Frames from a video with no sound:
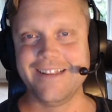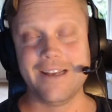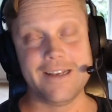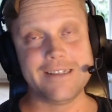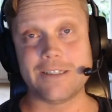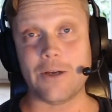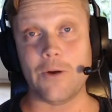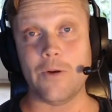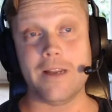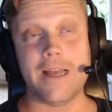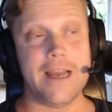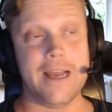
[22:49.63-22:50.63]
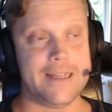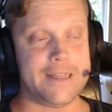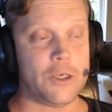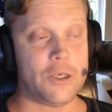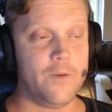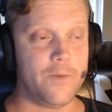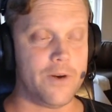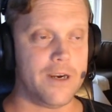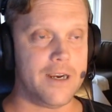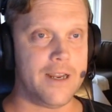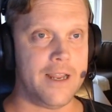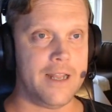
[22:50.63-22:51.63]
So the humor
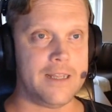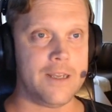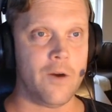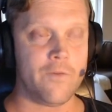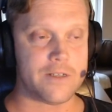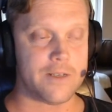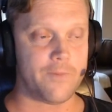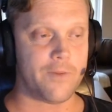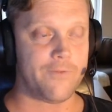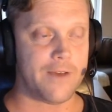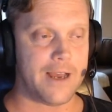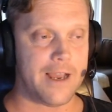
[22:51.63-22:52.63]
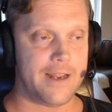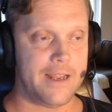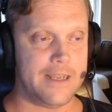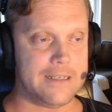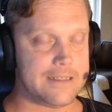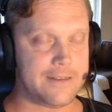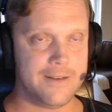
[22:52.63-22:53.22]
in Oversimplified is